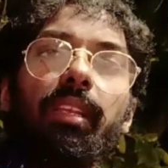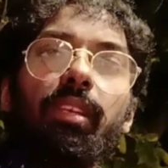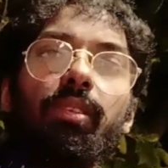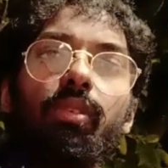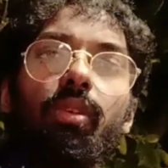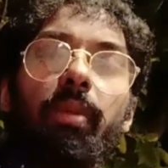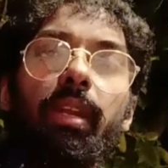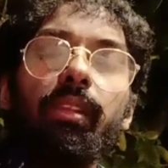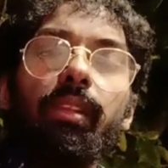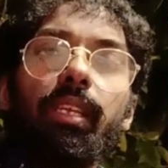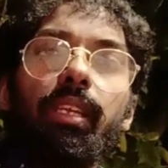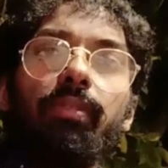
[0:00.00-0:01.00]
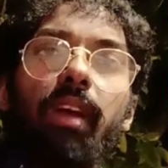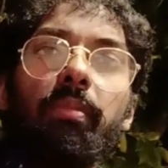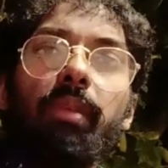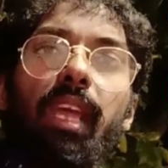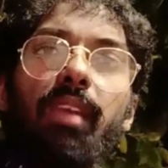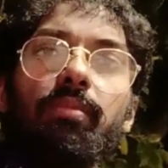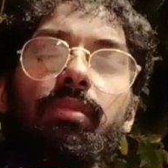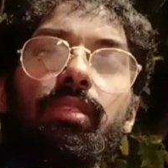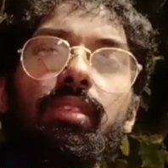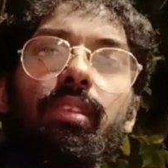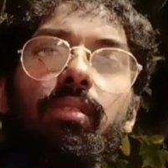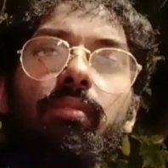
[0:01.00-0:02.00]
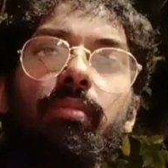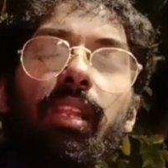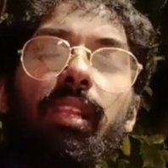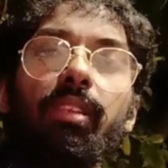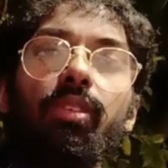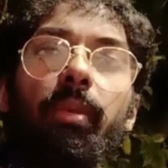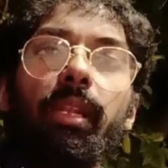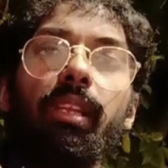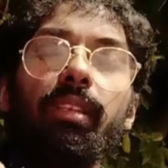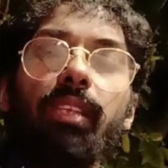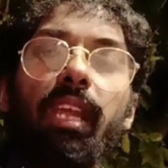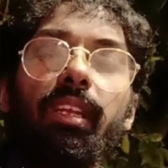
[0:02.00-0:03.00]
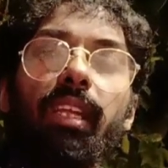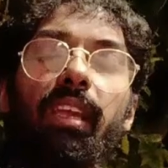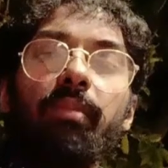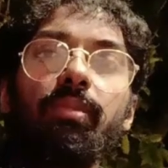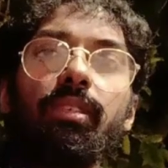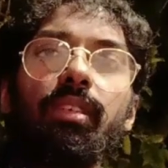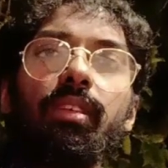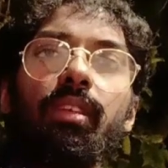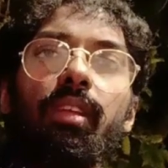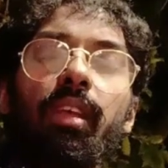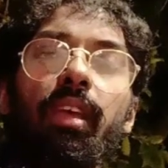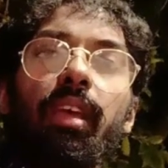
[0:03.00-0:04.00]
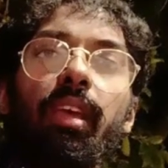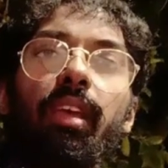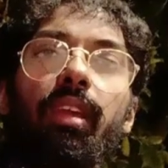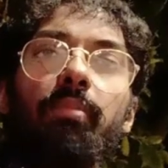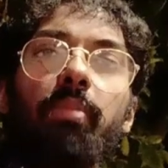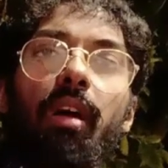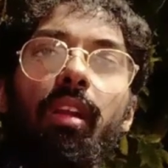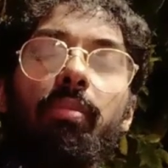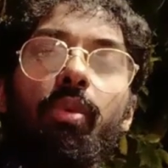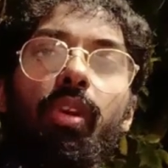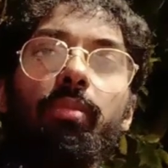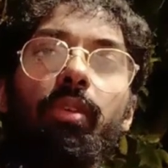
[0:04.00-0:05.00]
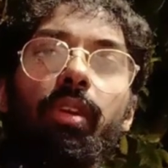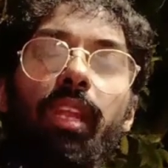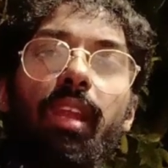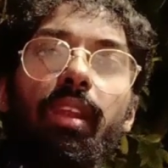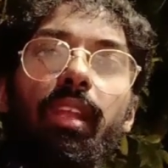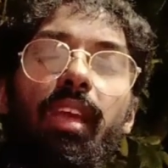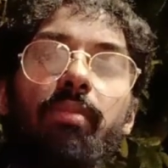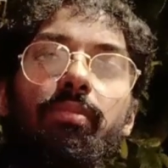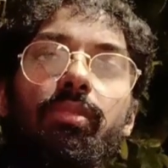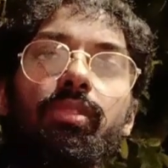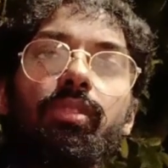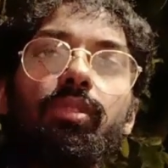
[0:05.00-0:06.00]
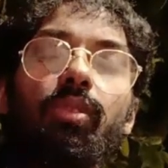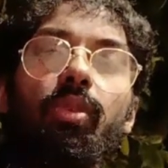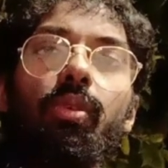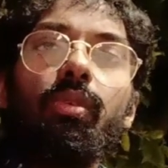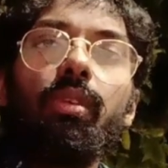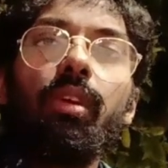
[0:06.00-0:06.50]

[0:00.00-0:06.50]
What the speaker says: in go battle league 5 times, battle in go battle league 10 times, and power up Pokemon 10 times. So